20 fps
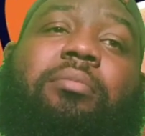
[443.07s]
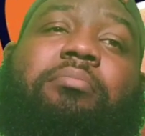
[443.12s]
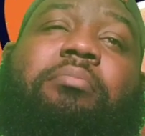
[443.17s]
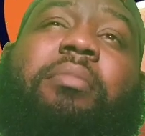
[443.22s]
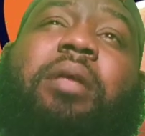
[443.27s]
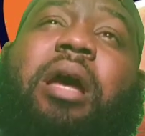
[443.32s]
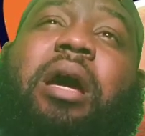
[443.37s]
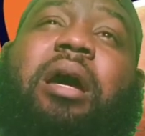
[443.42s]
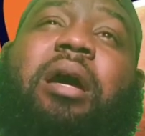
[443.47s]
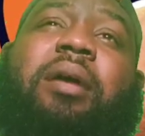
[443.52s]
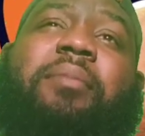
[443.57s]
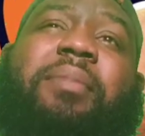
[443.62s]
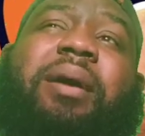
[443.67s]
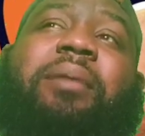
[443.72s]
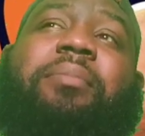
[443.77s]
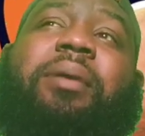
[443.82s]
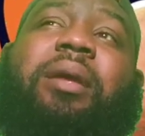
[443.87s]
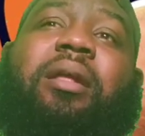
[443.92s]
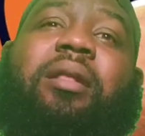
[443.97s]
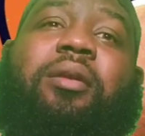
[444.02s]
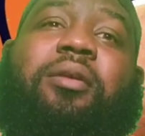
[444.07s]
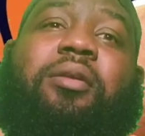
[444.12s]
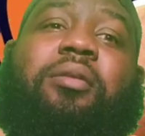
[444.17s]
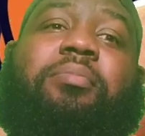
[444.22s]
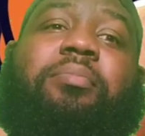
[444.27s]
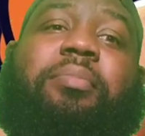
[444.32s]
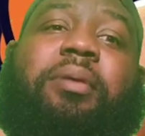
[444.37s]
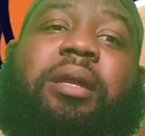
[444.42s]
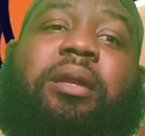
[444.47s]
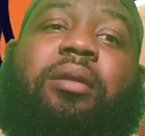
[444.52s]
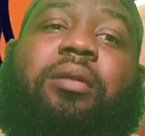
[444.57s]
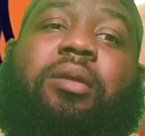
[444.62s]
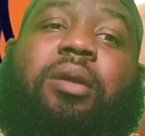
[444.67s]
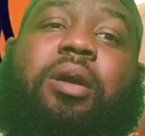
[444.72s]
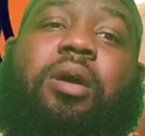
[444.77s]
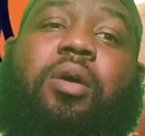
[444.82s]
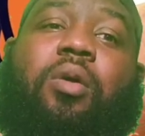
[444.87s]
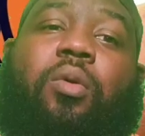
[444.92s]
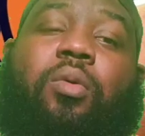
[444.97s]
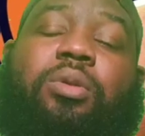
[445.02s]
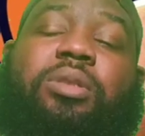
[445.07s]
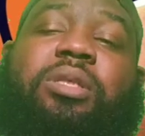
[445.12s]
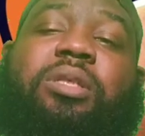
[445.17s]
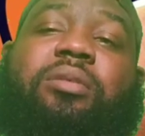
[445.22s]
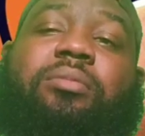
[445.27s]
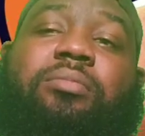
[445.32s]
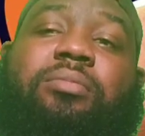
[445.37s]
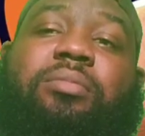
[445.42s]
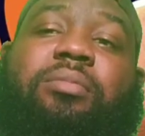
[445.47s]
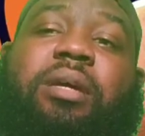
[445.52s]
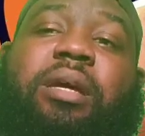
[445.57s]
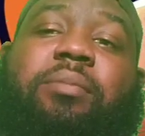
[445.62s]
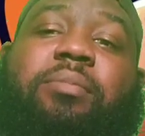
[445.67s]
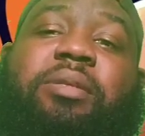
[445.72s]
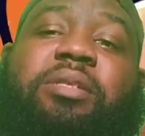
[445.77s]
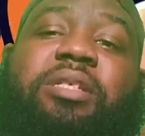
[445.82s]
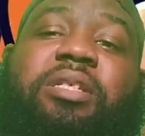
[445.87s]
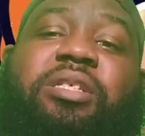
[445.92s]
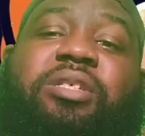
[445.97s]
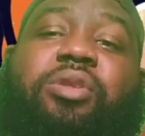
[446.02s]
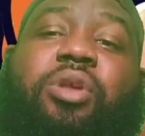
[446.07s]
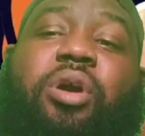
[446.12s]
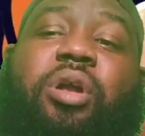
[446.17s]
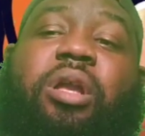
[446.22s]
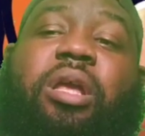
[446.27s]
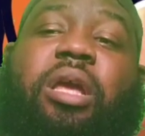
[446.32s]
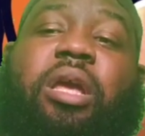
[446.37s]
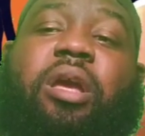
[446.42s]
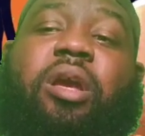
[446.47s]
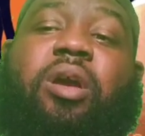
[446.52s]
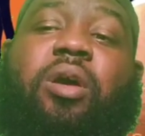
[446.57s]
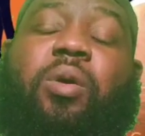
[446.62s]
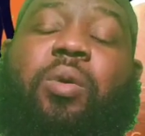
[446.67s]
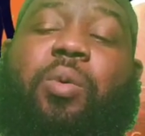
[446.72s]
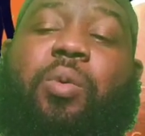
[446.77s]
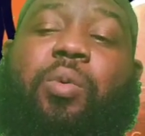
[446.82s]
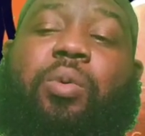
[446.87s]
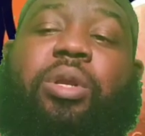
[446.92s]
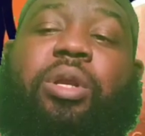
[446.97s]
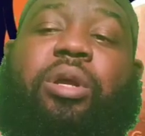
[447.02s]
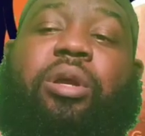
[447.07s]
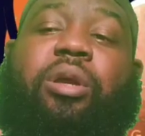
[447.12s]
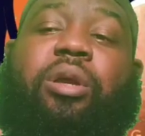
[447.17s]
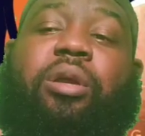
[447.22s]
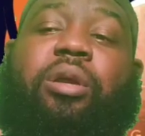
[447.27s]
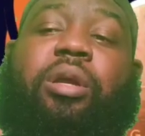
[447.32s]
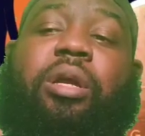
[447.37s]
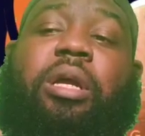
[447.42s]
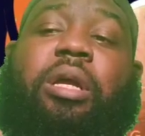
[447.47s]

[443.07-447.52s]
it might be a little bit on the cold too. Might be just starting to get cold there.